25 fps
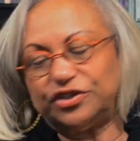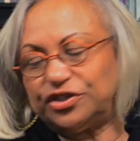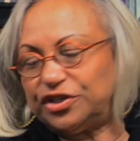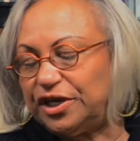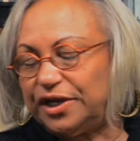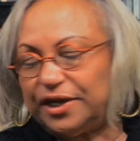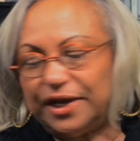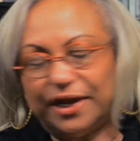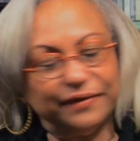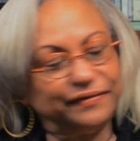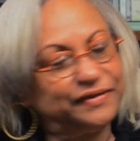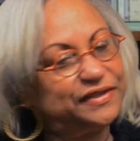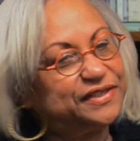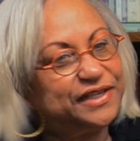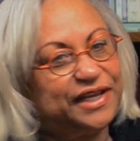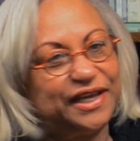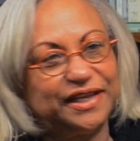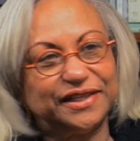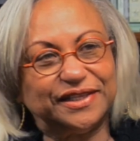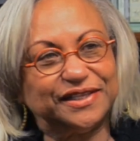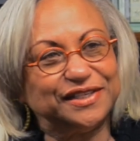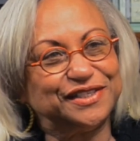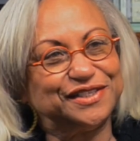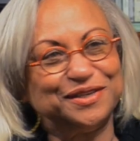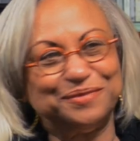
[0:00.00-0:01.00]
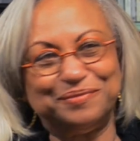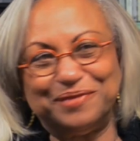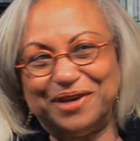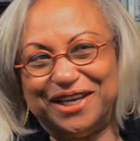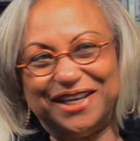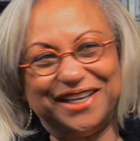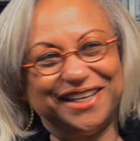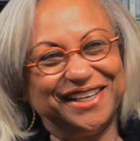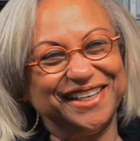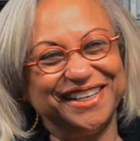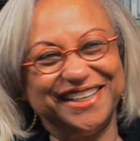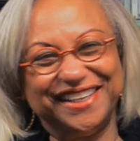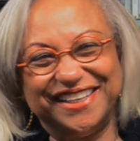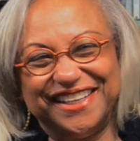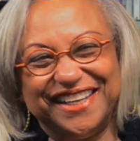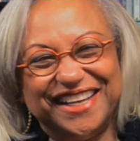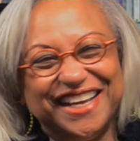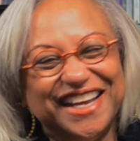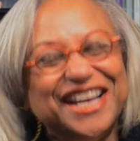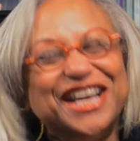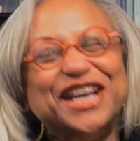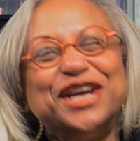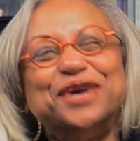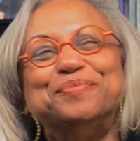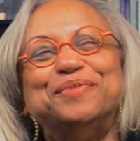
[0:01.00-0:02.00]
She never said this to me,
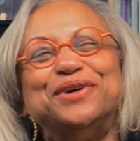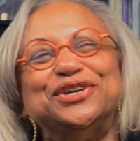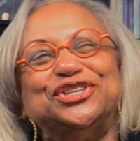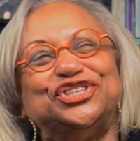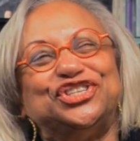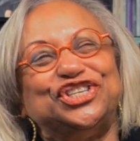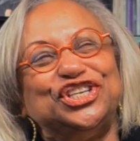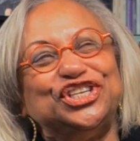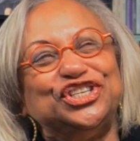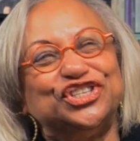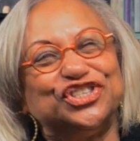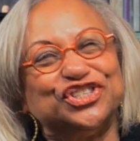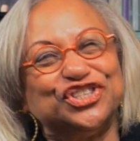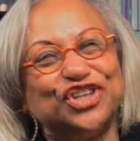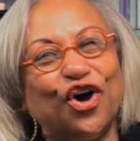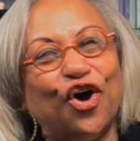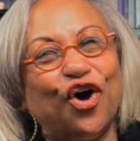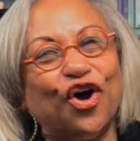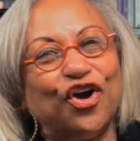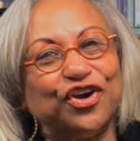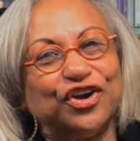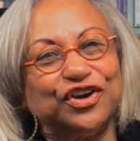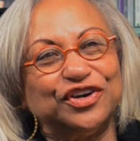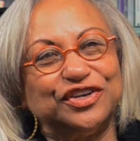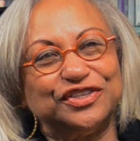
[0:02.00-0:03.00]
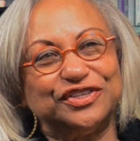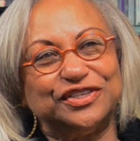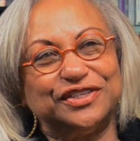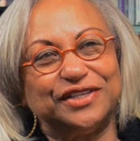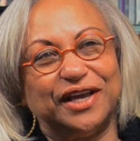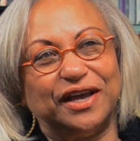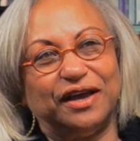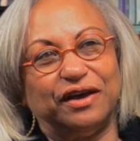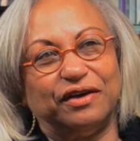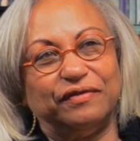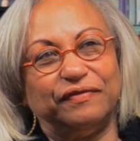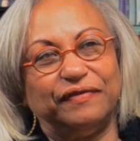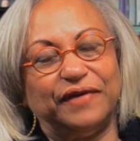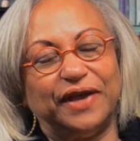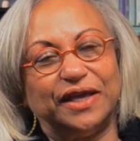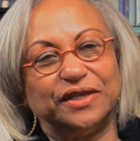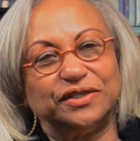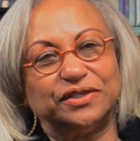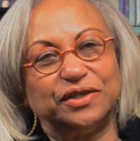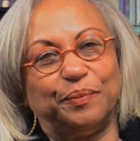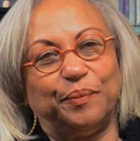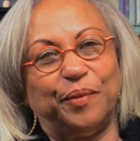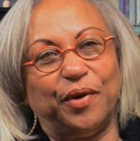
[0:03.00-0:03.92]
but she saw herself as a